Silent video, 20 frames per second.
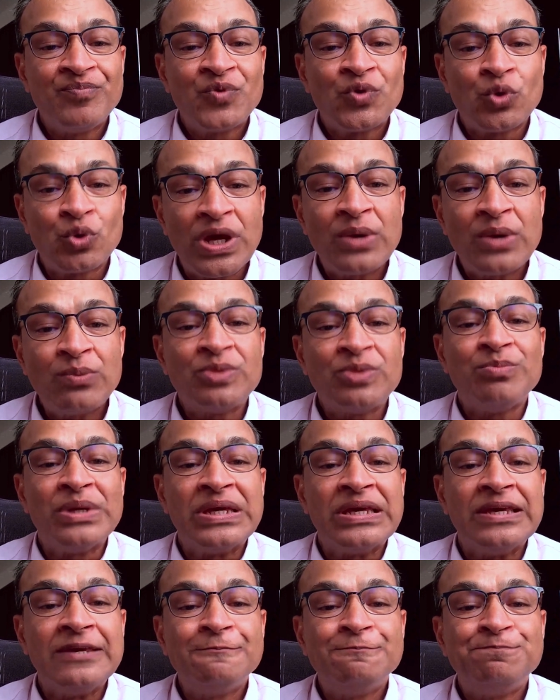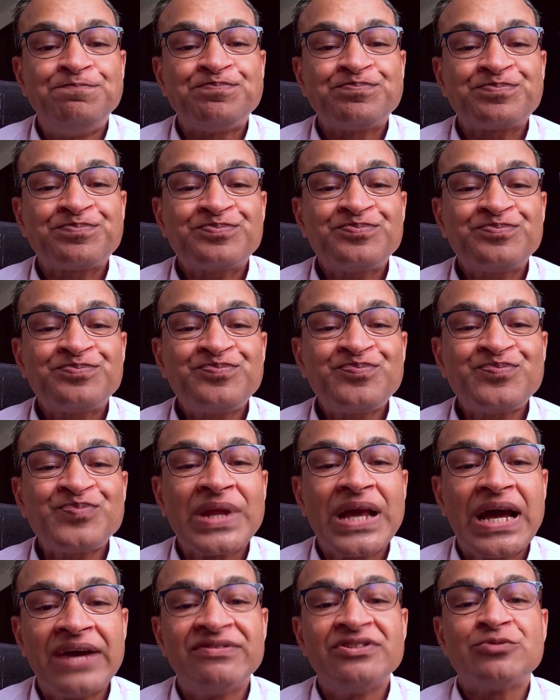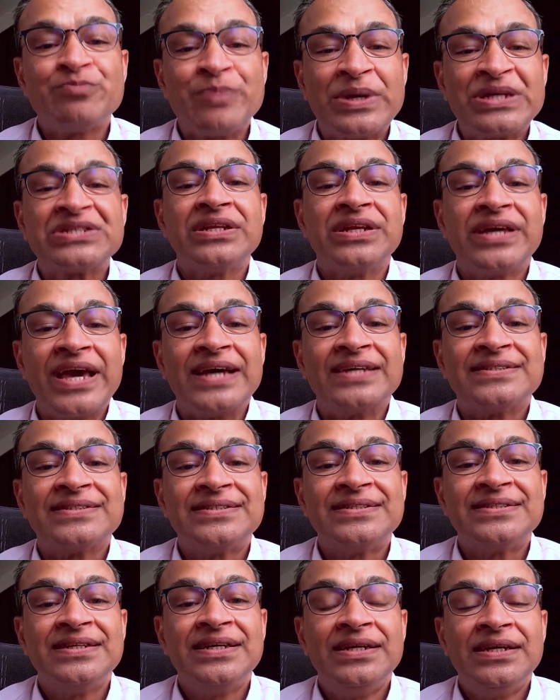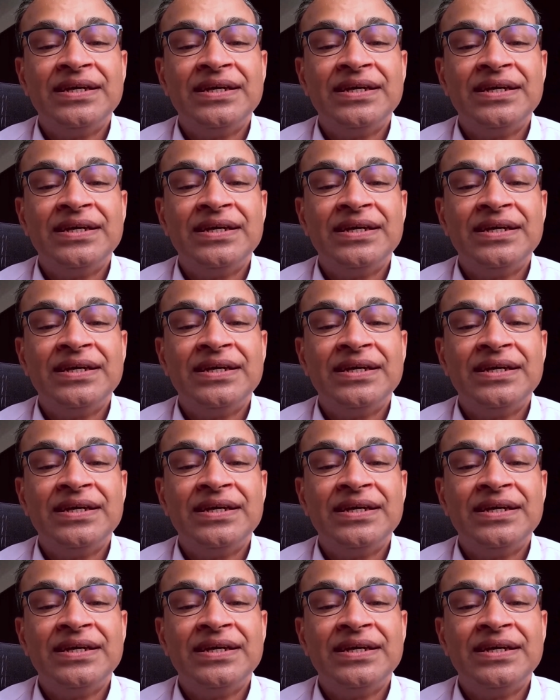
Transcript: Today with me, I have a special guest